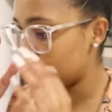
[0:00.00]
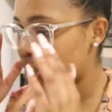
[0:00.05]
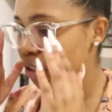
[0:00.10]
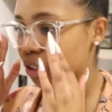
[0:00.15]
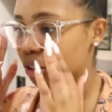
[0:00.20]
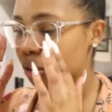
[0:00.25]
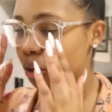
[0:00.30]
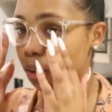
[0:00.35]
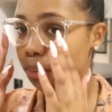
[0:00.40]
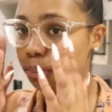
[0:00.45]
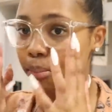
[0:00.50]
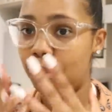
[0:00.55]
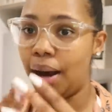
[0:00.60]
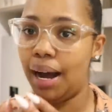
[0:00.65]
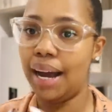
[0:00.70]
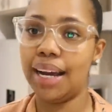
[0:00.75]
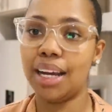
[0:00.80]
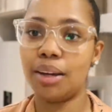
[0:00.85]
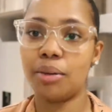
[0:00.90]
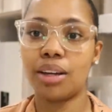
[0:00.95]
So
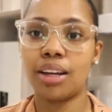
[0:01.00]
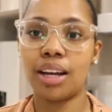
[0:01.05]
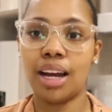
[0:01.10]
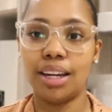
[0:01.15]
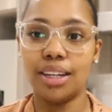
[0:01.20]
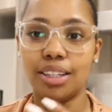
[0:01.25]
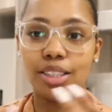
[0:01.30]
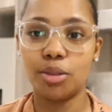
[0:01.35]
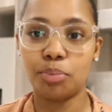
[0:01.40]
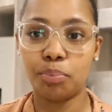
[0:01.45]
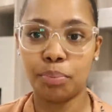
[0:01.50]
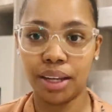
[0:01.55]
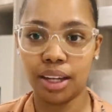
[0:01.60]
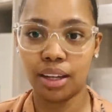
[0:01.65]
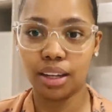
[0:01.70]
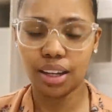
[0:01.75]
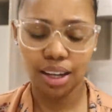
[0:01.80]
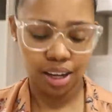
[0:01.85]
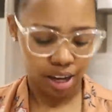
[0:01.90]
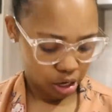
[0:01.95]
my color is
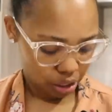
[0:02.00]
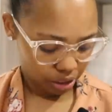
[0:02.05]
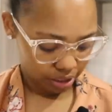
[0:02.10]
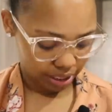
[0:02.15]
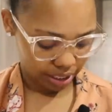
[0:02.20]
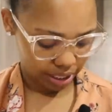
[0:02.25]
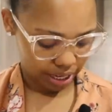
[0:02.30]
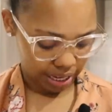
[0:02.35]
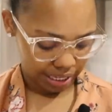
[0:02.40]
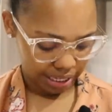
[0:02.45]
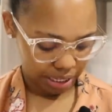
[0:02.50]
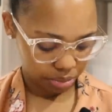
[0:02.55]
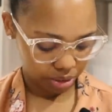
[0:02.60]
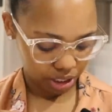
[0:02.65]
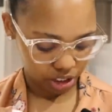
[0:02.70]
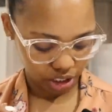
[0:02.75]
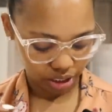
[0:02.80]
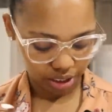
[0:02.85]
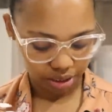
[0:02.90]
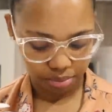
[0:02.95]
pink. See, I keep
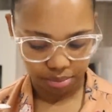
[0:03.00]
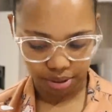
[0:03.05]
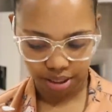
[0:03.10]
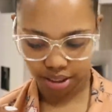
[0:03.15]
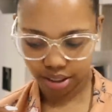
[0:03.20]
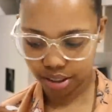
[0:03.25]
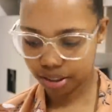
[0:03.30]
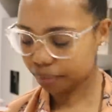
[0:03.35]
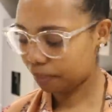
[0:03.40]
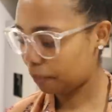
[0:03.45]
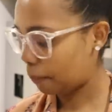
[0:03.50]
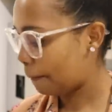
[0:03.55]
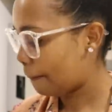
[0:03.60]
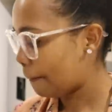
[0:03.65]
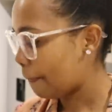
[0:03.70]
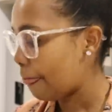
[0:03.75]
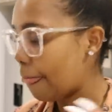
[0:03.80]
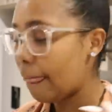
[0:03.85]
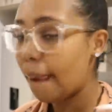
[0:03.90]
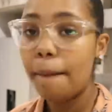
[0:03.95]
touching the mic.
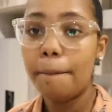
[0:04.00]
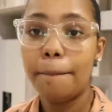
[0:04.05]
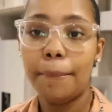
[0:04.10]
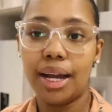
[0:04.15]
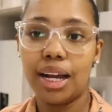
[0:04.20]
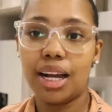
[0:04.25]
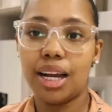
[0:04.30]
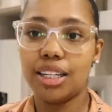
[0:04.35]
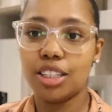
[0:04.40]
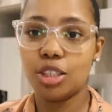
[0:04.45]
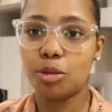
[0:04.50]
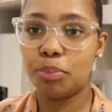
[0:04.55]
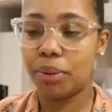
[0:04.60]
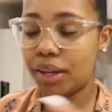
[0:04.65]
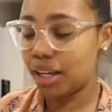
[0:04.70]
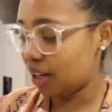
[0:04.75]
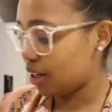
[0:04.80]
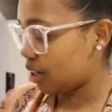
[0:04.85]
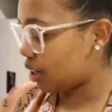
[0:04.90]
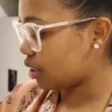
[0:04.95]
My color is
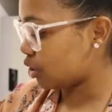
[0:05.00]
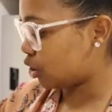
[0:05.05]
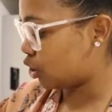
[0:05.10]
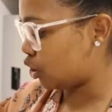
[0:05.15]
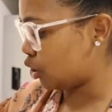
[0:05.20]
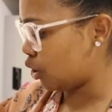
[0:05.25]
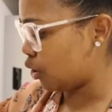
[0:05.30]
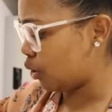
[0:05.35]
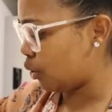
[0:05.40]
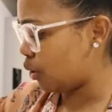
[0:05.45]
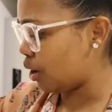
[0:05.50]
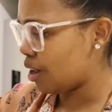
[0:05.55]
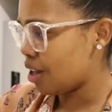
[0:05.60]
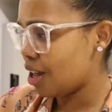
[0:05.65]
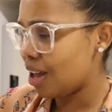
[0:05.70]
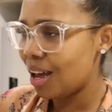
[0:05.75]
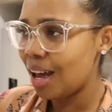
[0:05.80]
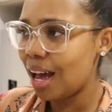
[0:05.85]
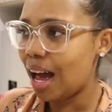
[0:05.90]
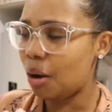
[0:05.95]
pink, so
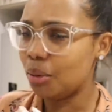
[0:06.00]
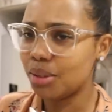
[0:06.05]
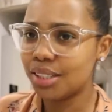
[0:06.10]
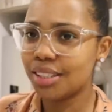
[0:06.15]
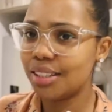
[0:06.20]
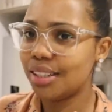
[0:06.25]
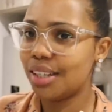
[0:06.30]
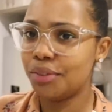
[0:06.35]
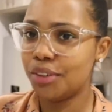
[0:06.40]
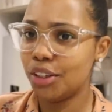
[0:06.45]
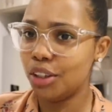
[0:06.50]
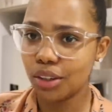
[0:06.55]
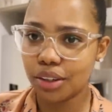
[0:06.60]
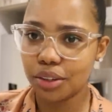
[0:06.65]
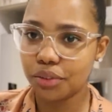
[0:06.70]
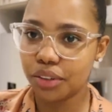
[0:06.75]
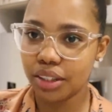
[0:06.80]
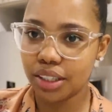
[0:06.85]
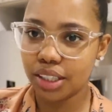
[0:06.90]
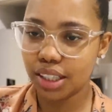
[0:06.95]
I wasn't even
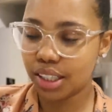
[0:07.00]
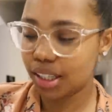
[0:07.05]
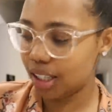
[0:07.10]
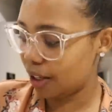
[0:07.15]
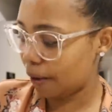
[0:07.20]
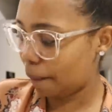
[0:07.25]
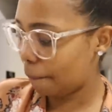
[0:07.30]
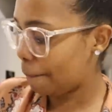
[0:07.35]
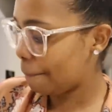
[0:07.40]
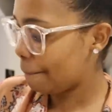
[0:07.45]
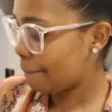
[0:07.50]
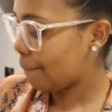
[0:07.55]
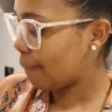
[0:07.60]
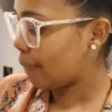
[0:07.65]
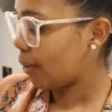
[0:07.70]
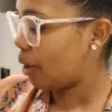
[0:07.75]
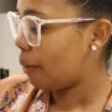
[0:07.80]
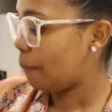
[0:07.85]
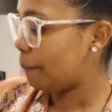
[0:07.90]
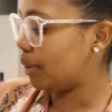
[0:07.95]
looking for anything.
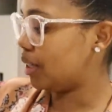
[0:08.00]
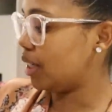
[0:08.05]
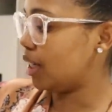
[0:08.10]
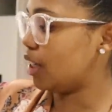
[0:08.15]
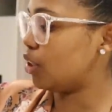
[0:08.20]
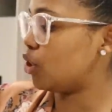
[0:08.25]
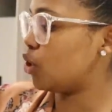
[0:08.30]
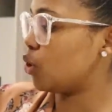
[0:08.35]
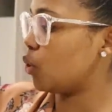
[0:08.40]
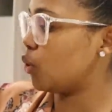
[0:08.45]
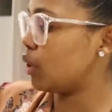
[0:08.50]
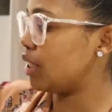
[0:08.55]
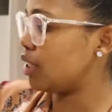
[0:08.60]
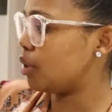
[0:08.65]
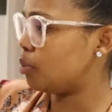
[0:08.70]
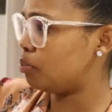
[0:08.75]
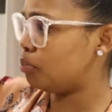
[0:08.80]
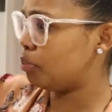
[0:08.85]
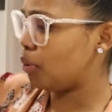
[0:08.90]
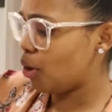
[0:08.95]
But then I saw
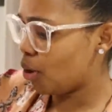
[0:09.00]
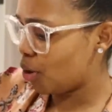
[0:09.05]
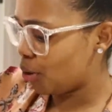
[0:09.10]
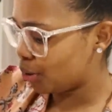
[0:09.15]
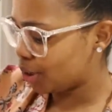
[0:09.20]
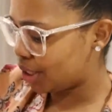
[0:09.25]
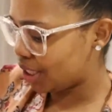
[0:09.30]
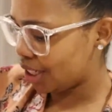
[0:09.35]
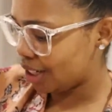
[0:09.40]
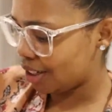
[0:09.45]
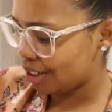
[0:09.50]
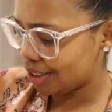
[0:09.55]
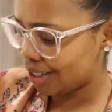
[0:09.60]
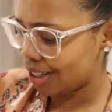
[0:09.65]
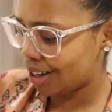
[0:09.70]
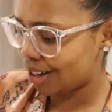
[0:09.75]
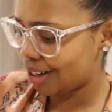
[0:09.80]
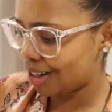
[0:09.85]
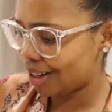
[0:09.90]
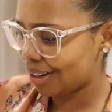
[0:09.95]
these boots and I was
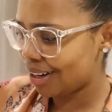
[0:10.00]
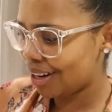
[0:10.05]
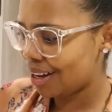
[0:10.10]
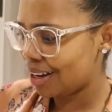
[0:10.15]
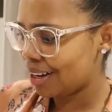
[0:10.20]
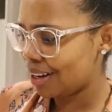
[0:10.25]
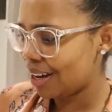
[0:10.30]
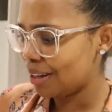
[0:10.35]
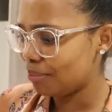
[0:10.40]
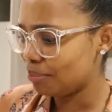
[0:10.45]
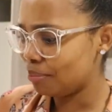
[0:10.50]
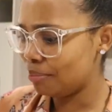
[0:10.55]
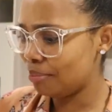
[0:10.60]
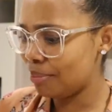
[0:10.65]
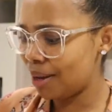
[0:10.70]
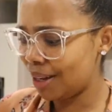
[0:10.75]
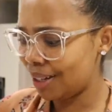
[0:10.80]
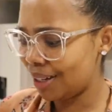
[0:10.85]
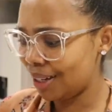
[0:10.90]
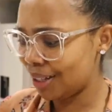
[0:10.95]
like,
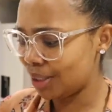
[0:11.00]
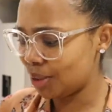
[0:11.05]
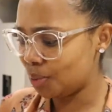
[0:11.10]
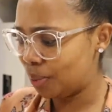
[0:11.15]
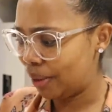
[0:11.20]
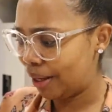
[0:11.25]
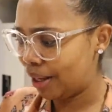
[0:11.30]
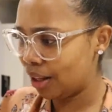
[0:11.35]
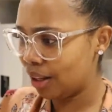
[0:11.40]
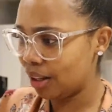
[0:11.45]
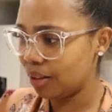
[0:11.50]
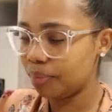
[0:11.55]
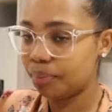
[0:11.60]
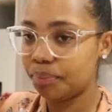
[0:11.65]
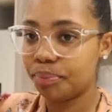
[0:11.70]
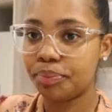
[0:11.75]
mad as well.